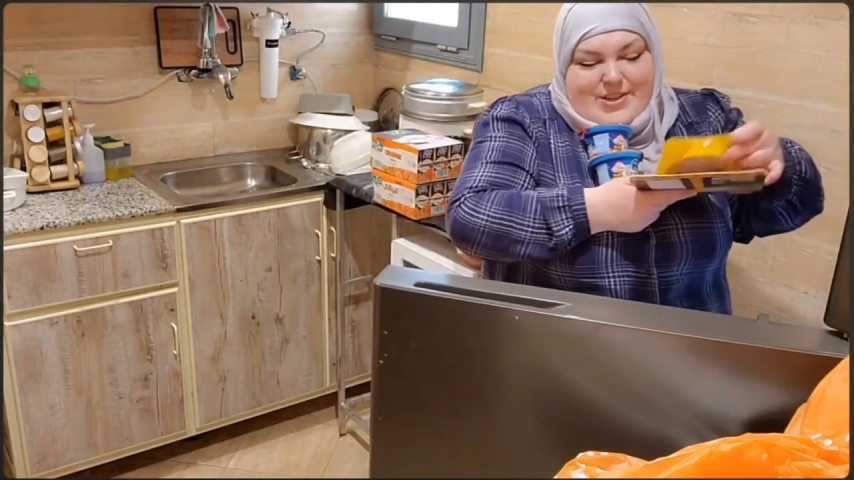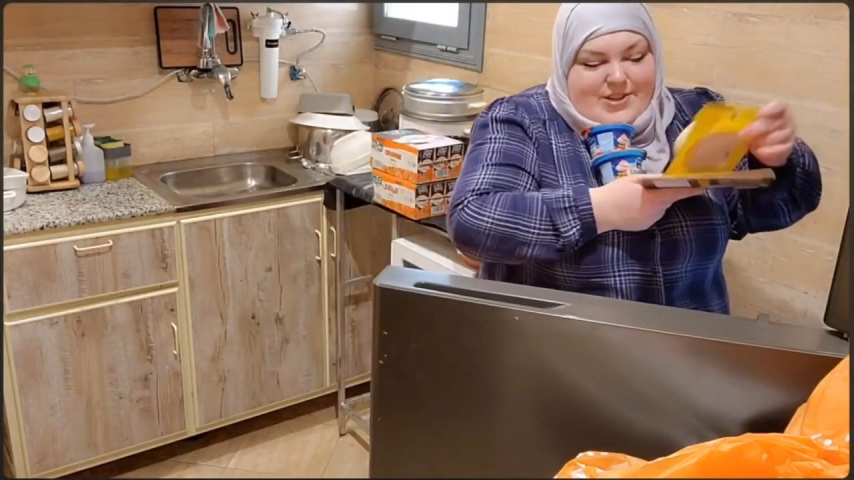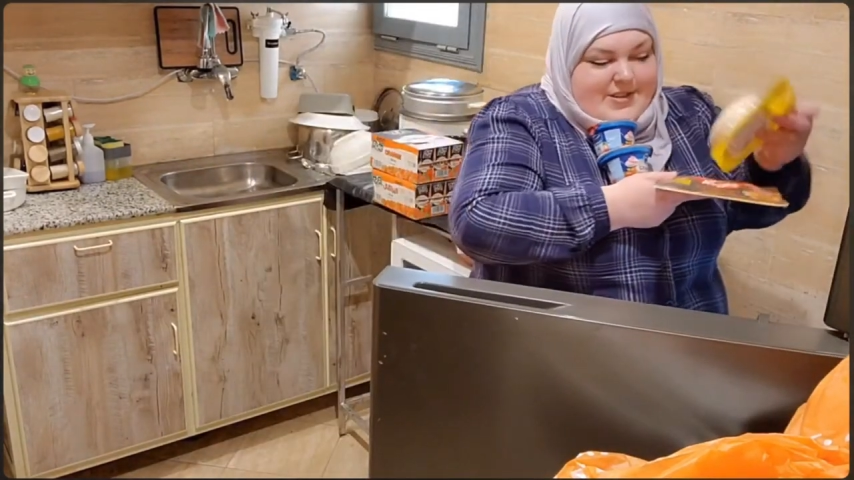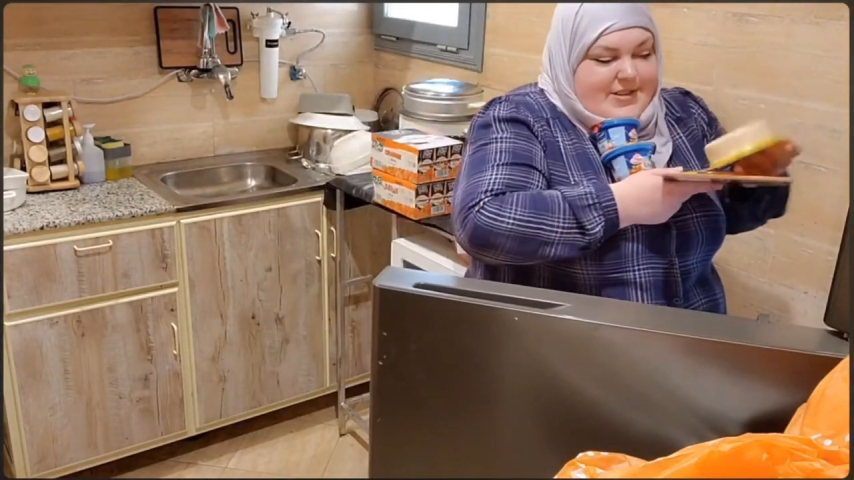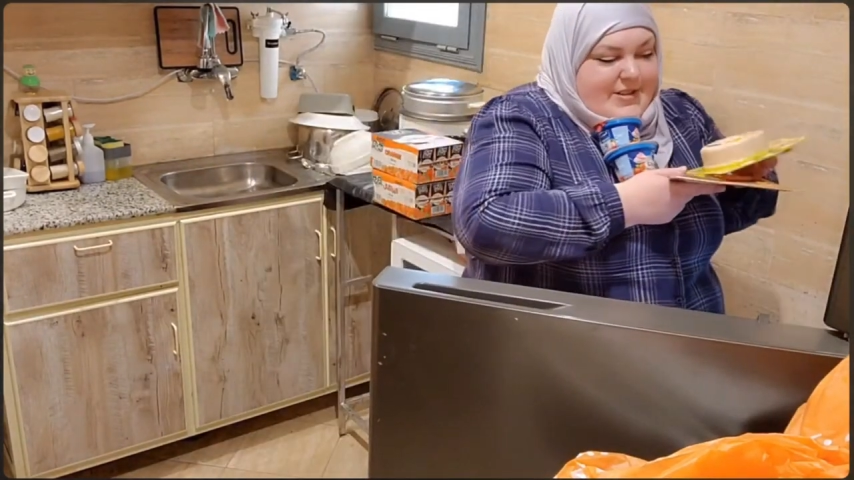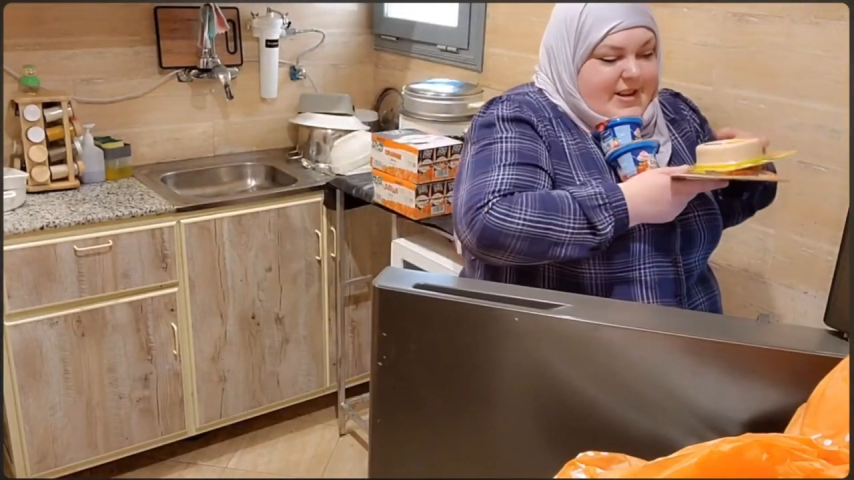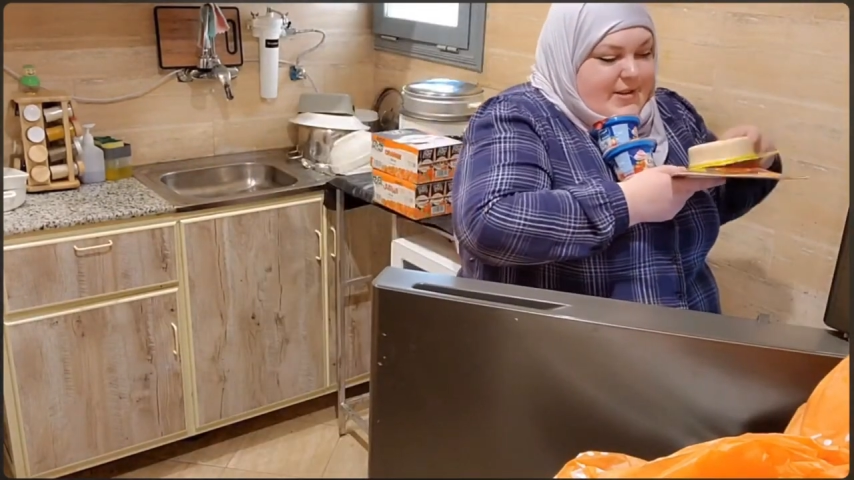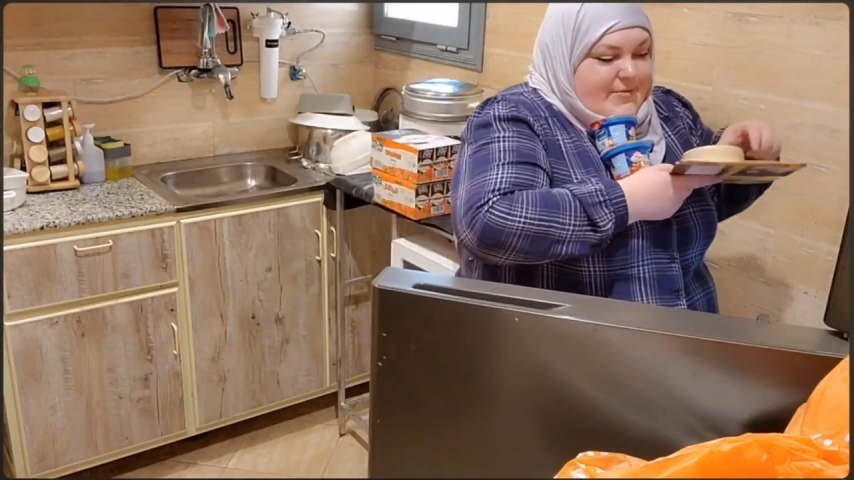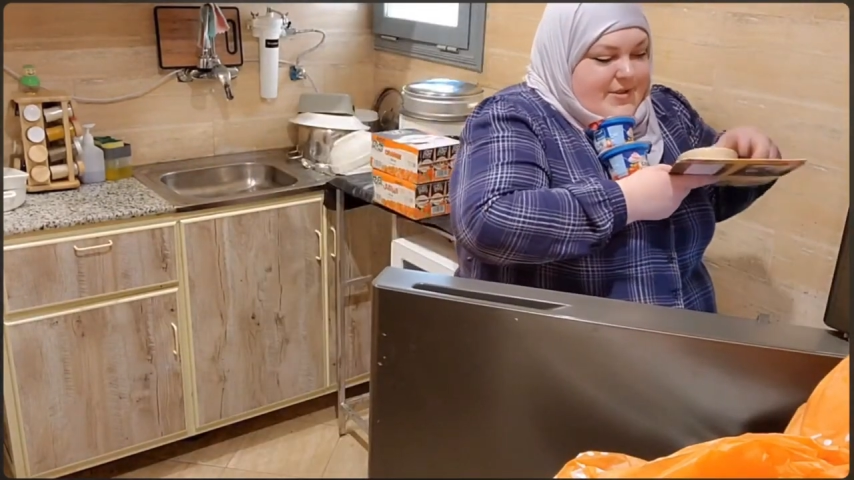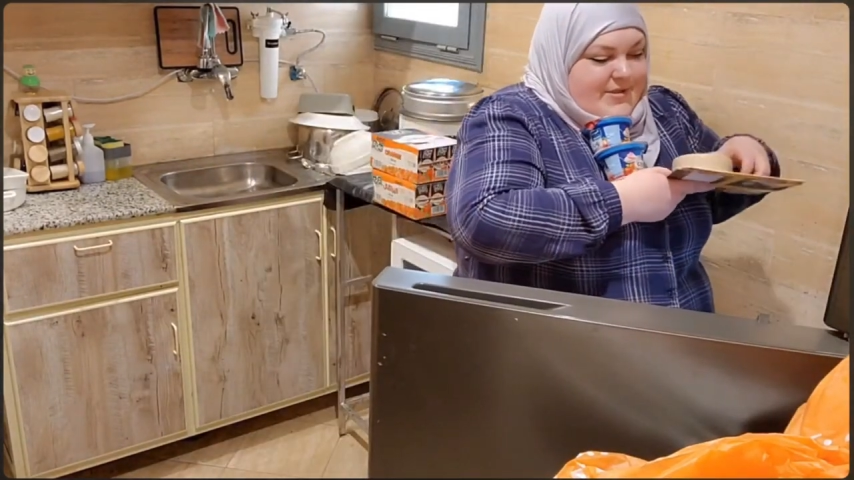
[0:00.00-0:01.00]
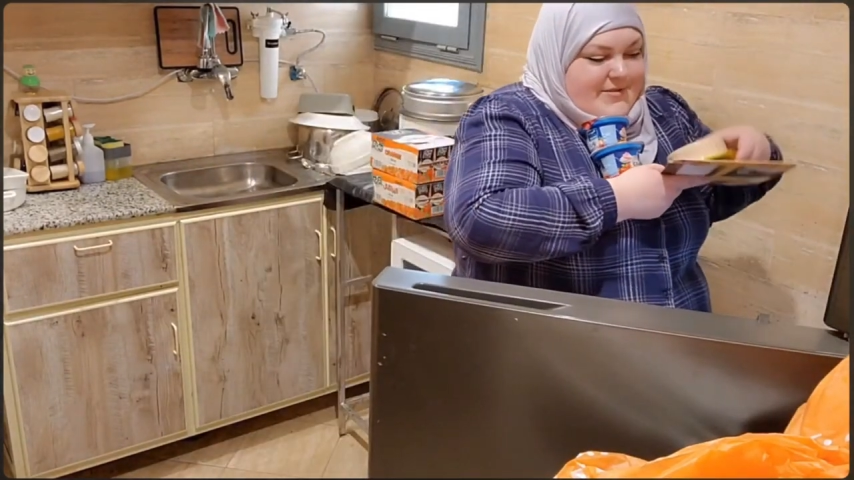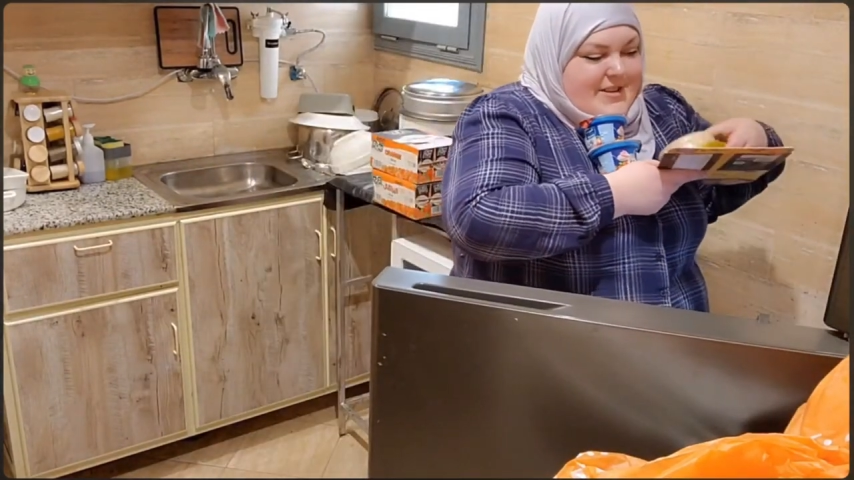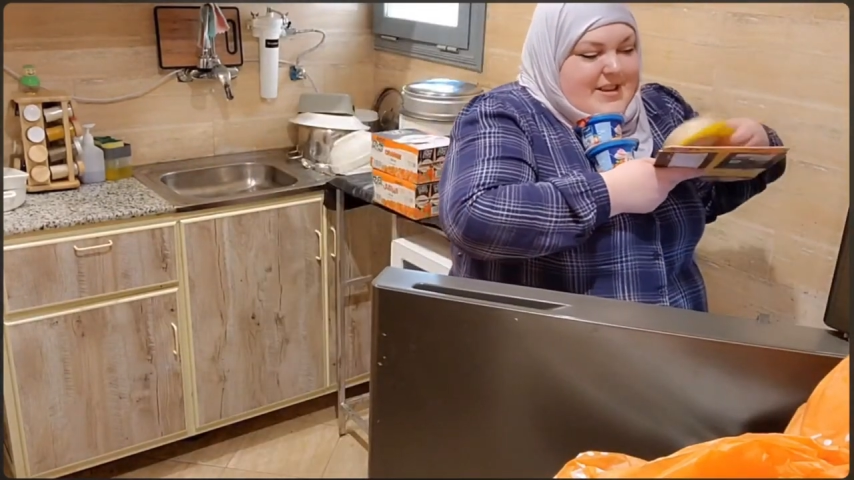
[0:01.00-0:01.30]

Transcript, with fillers: your fridge? I don't.